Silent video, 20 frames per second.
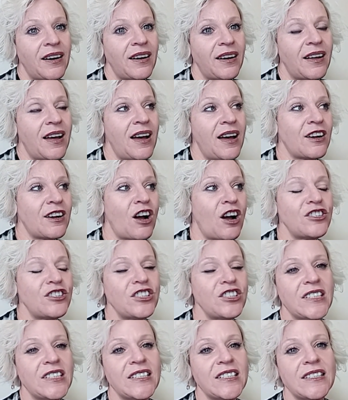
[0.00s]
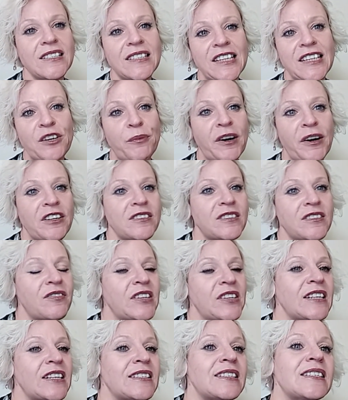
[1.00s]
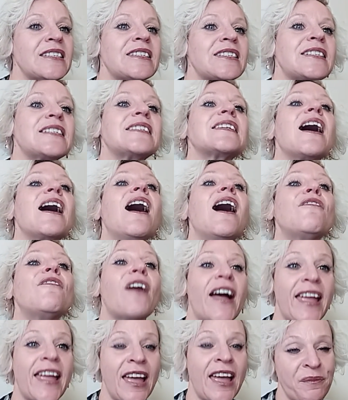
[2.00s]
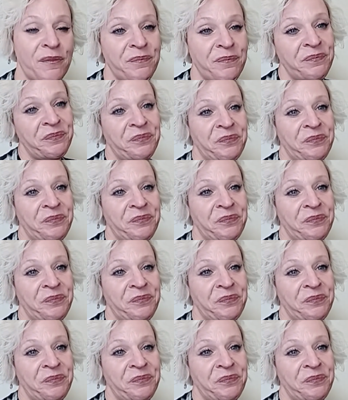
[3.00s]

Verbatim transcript: Consciousness is the awareness of the existence of I am.